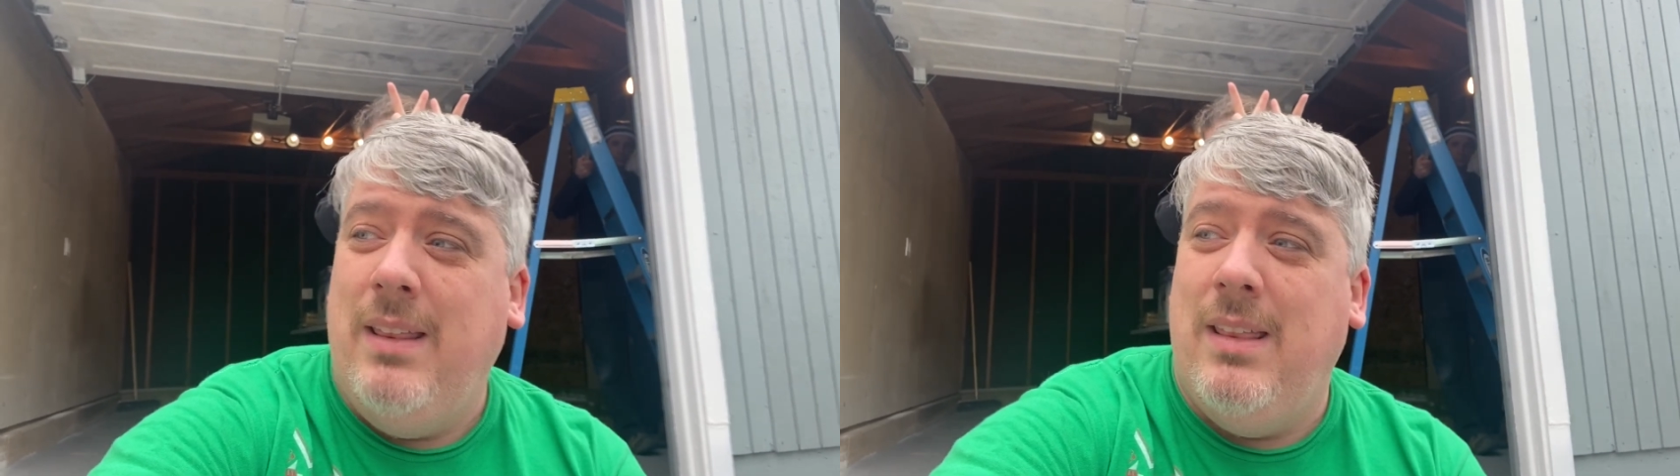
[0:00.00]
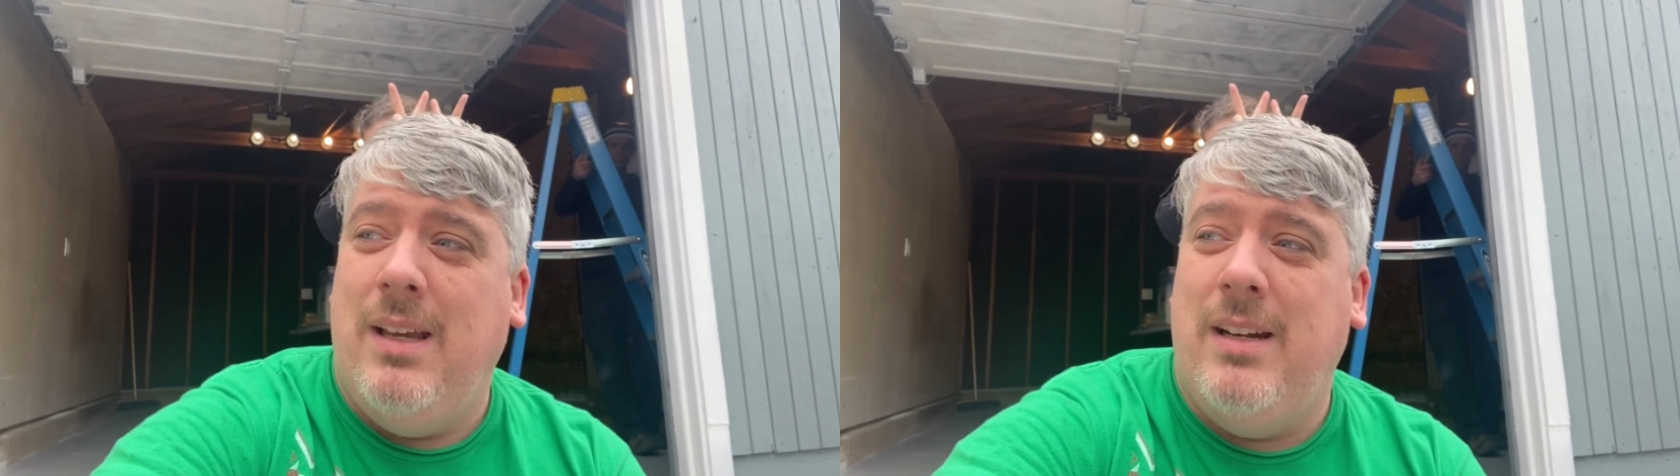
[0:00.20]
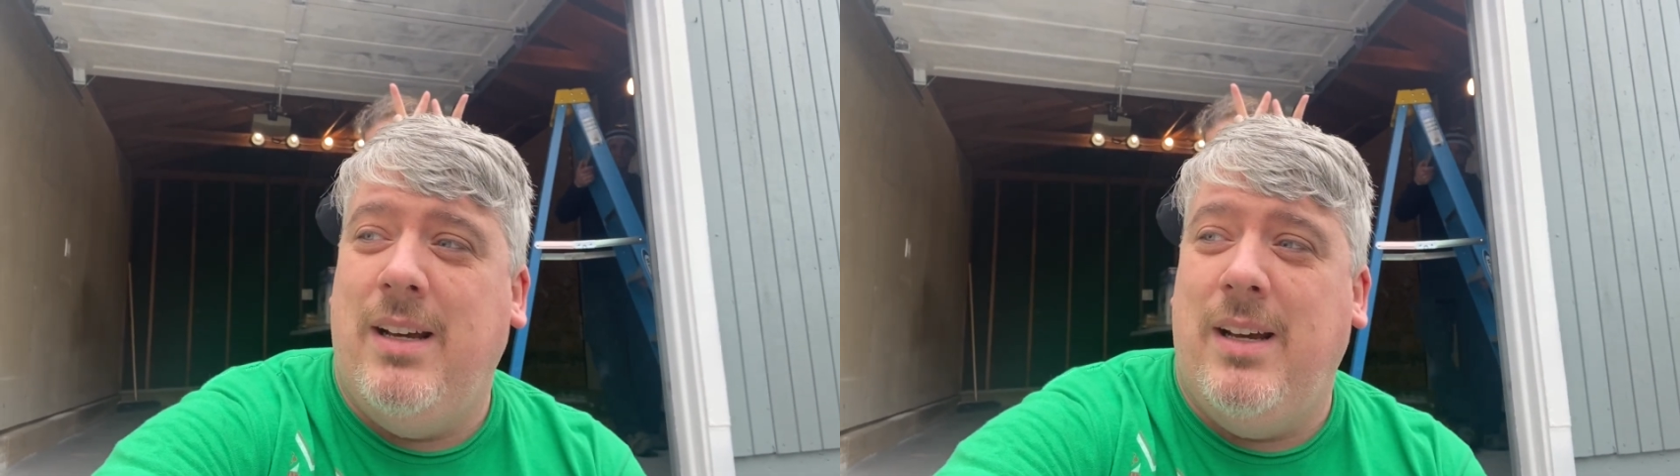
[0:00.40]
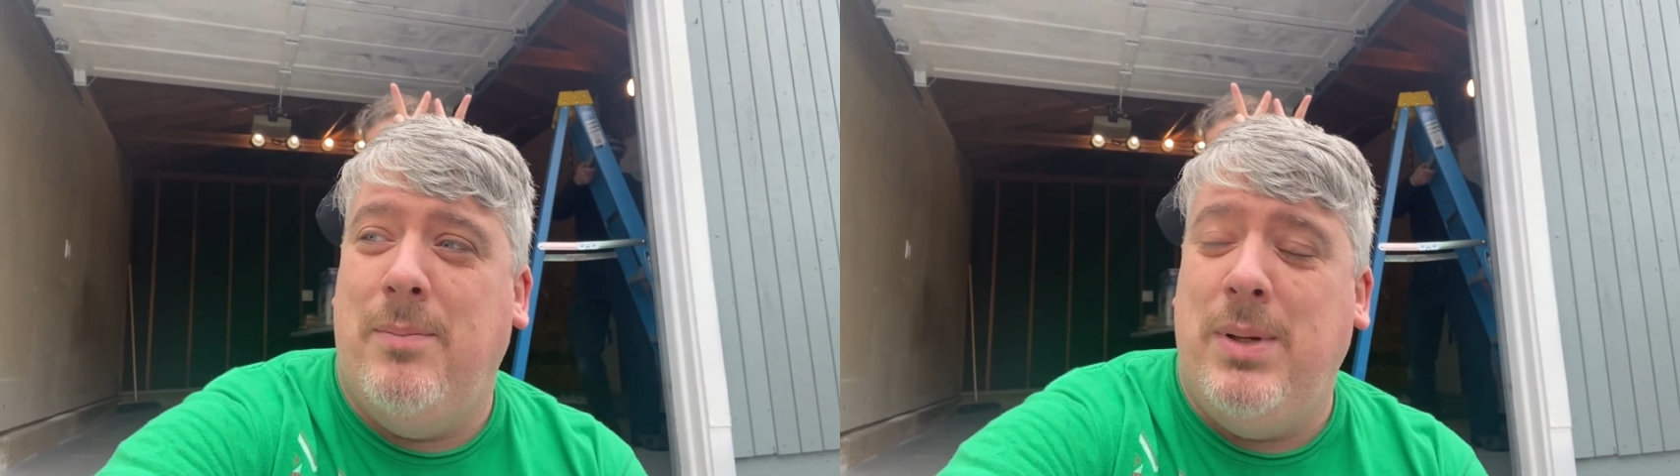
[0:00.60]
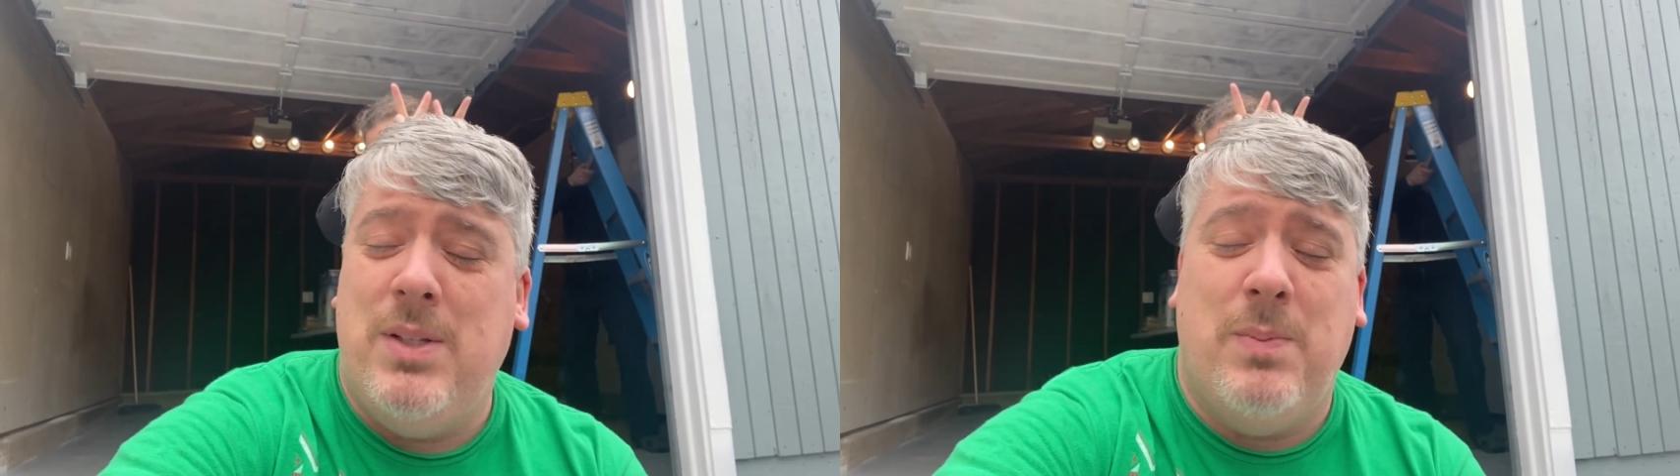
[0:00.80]
then uh,
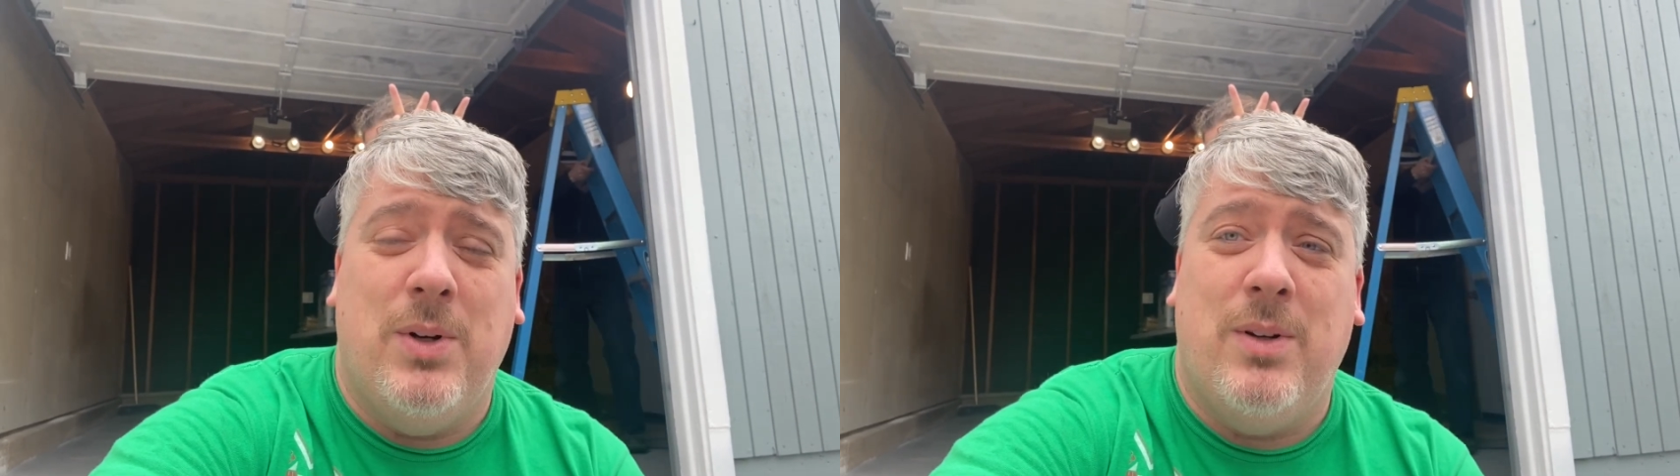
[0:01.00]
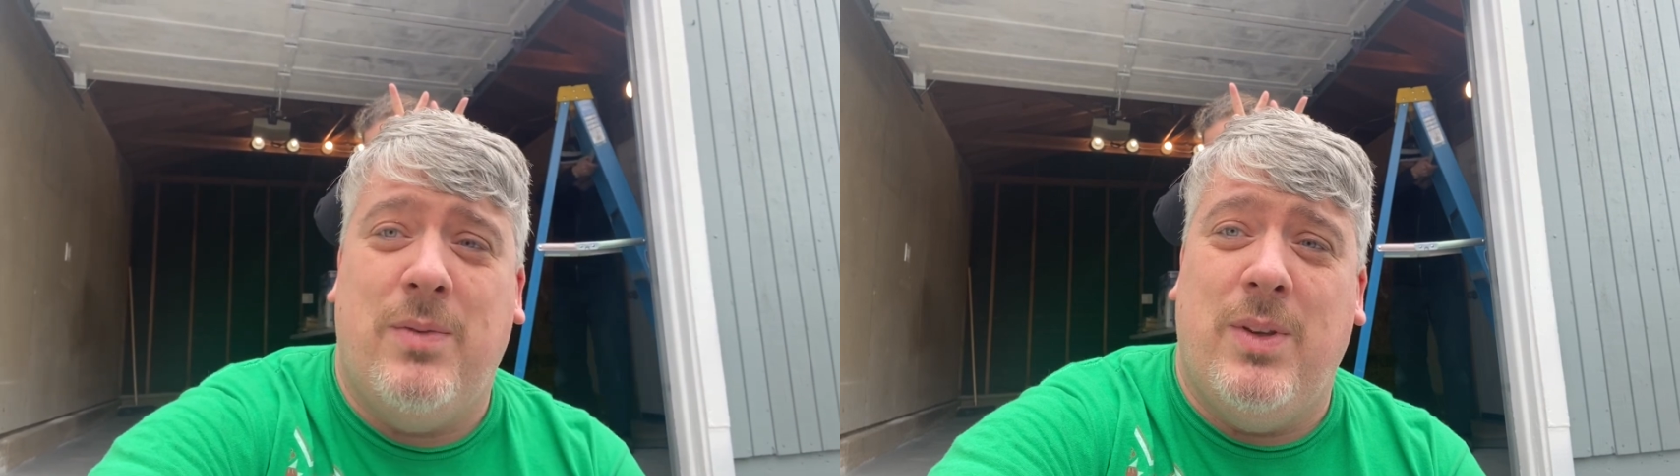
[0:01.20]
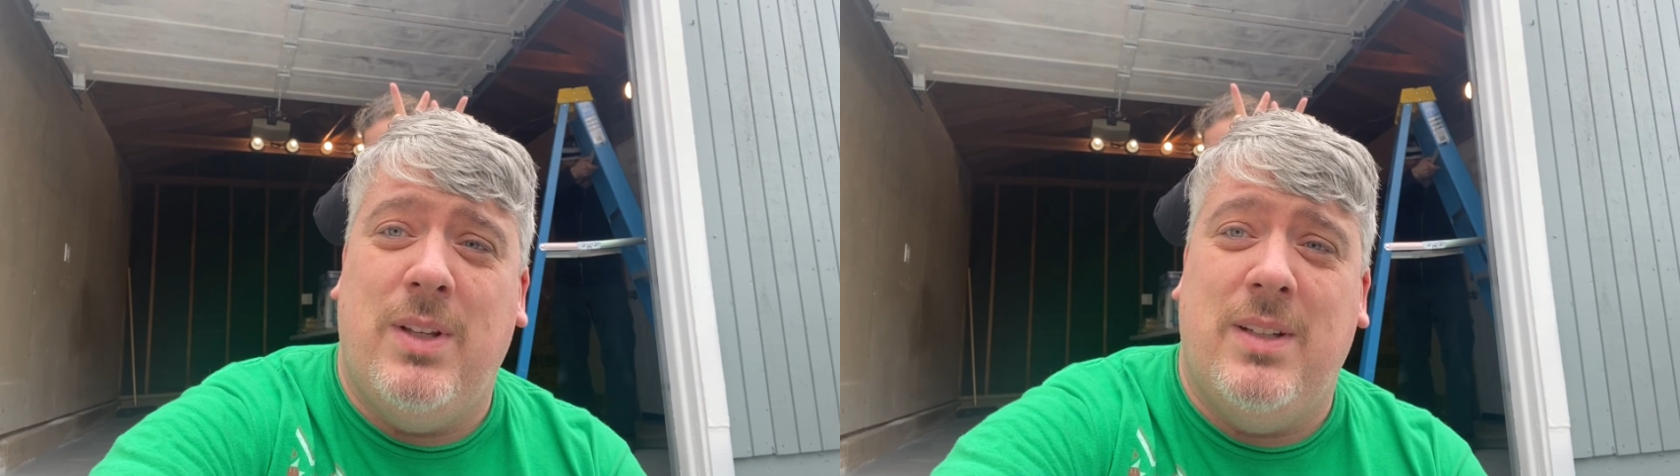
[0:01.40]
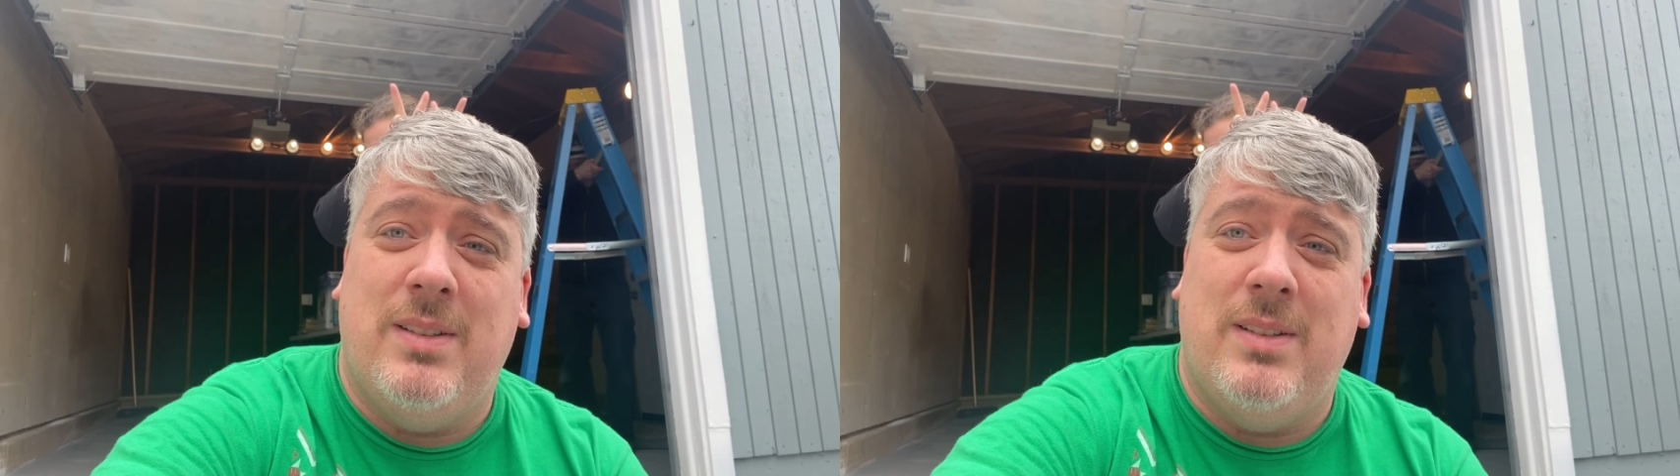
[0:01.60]
Pittsburgh for the